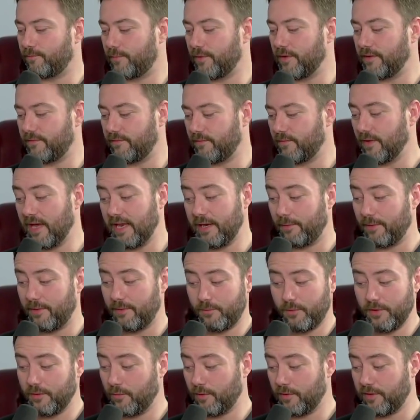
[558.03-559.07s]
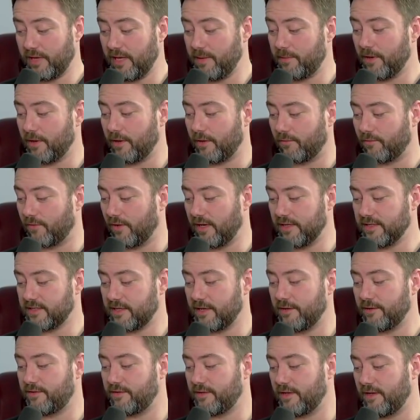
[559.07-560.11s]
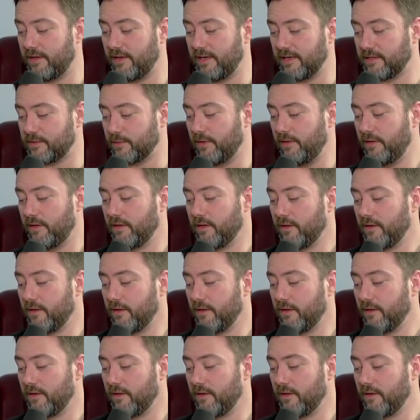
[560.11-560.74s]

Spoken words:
But anyway, we'll keep going on, right? Let's go to the next one.